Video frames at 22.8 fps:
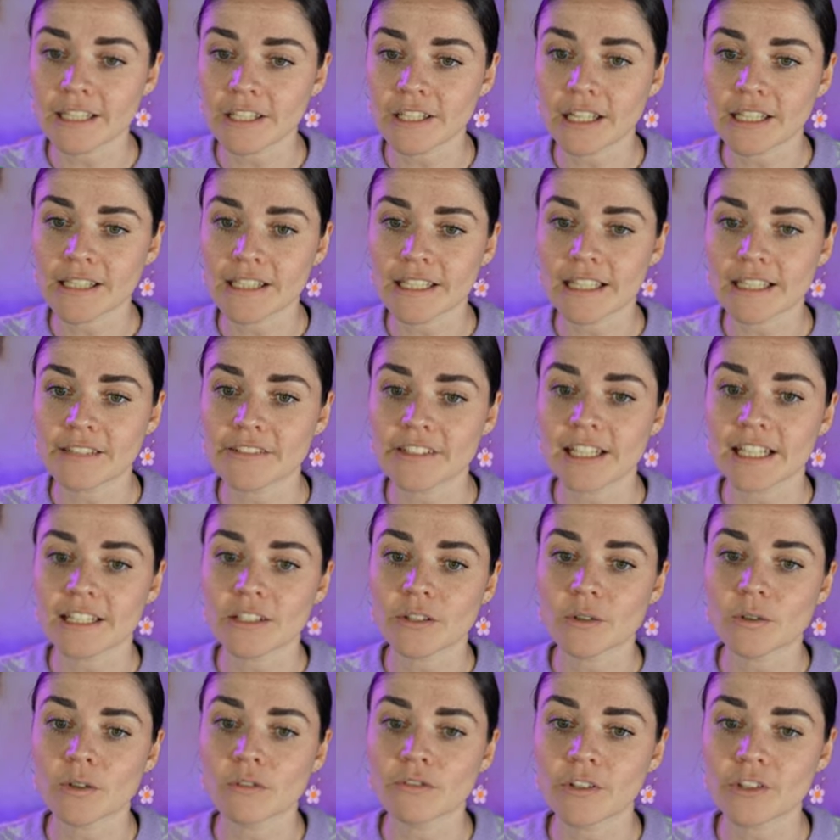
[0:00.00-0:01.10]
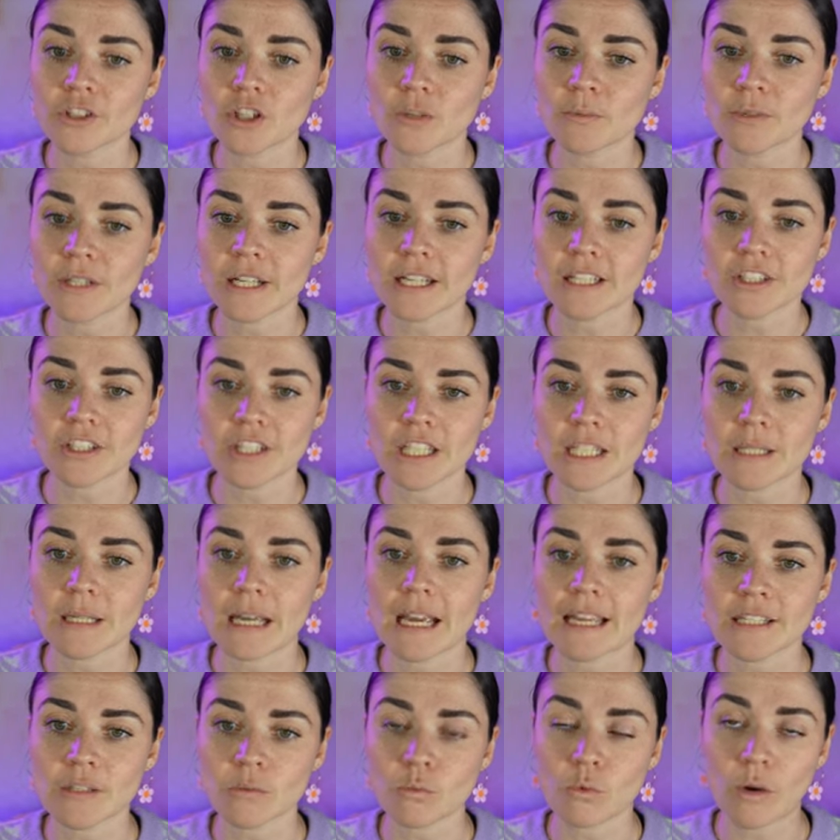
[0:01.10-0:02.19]
So you can see I've selected all of those objects just
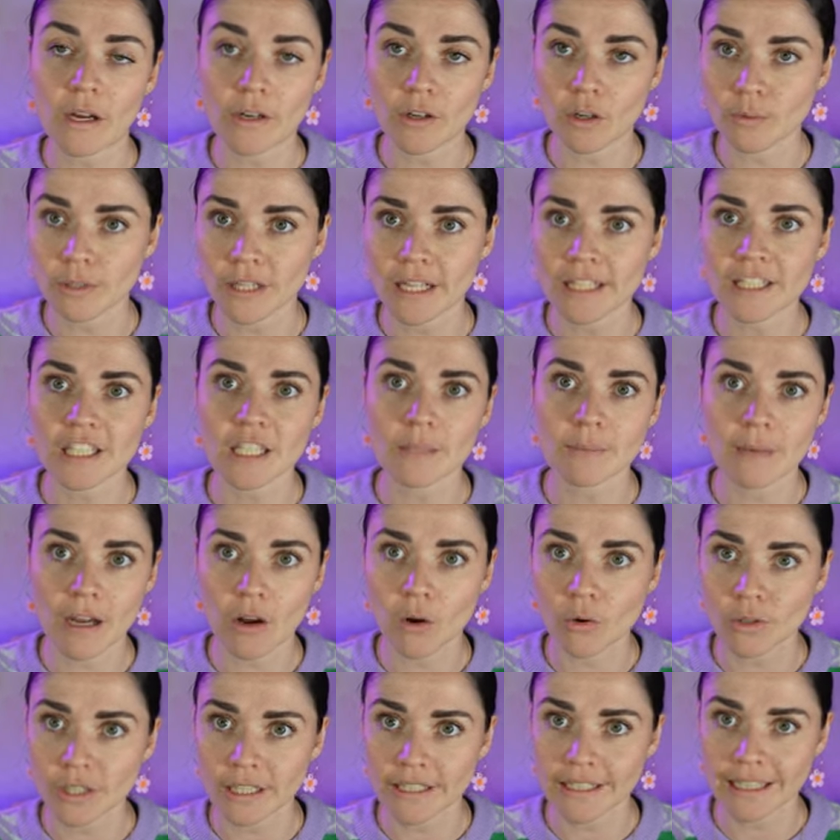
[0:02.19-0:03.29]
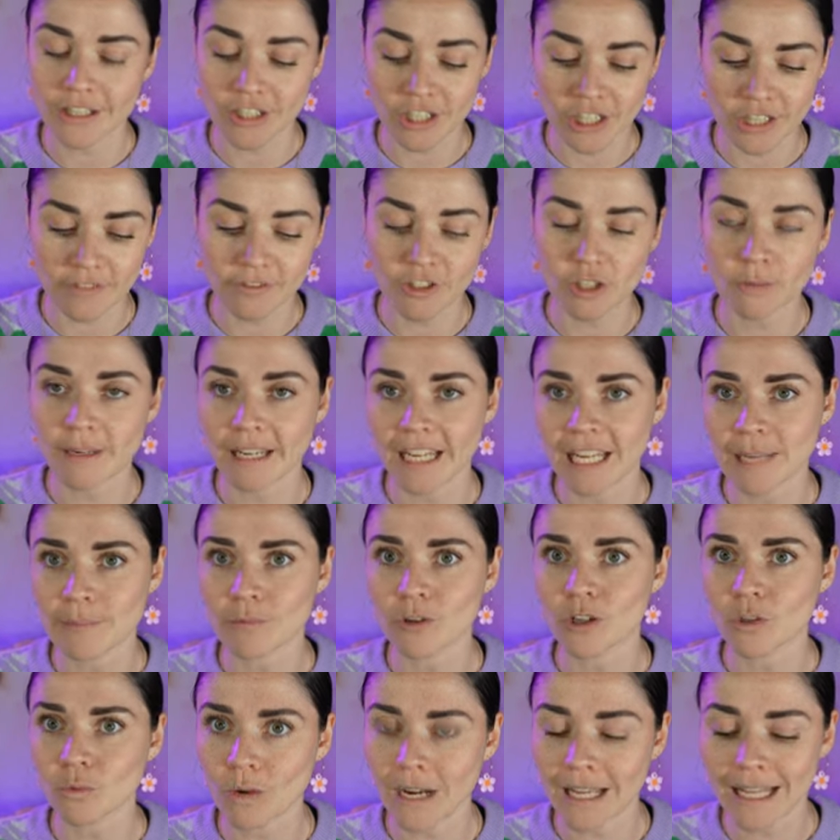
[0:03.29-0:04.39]
as one object just by holding down Shift on my
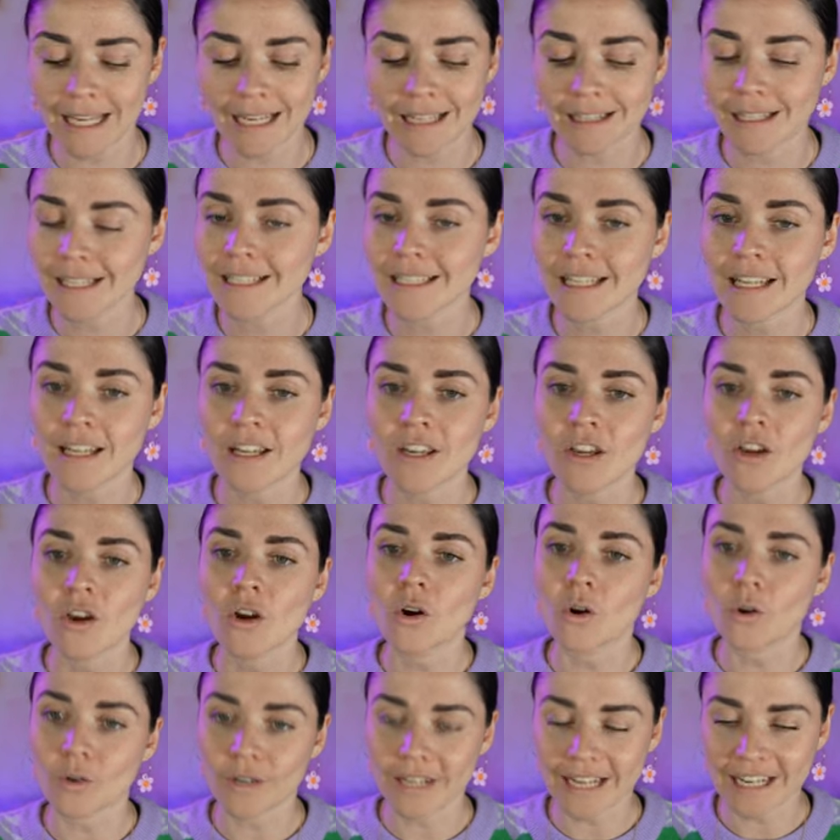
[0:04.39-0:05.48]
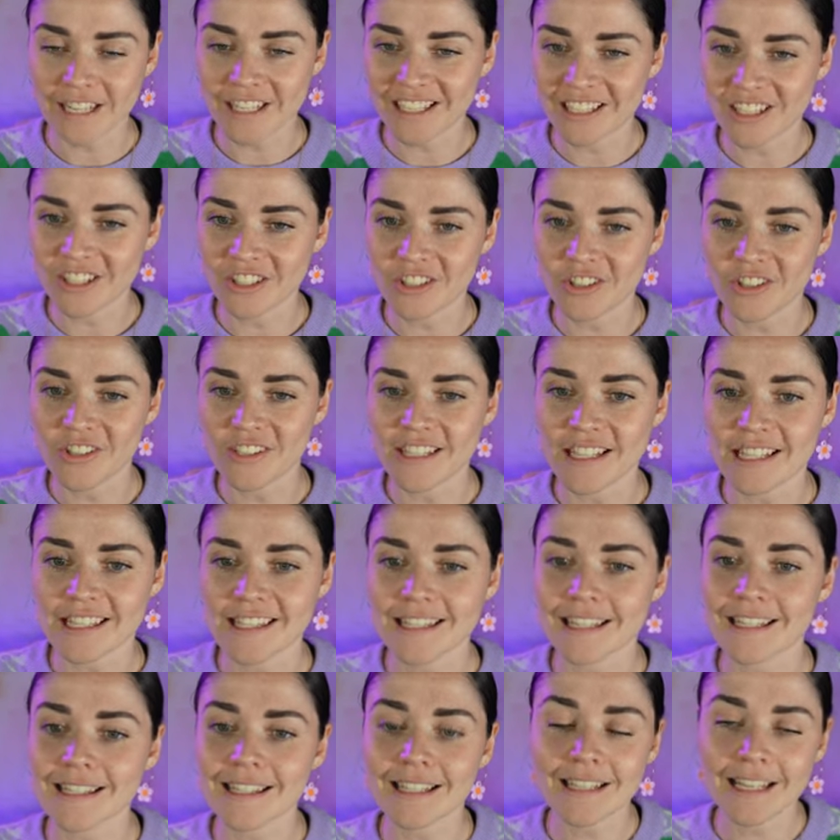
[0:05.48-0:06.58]
keyboard while I clicked, or again, you can just use this
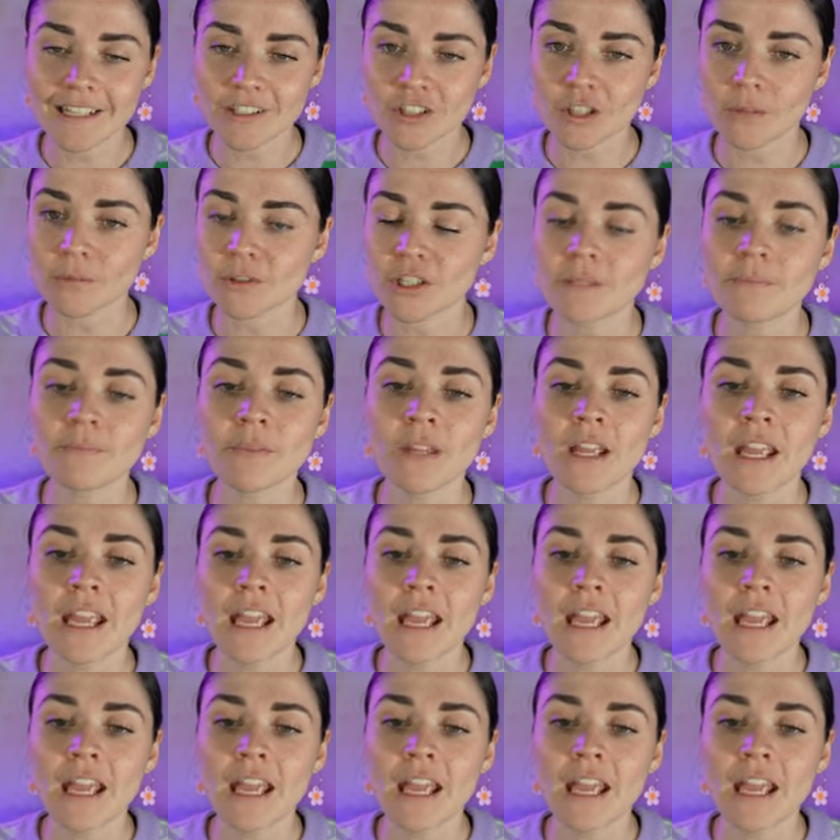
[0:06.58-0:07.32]
select option.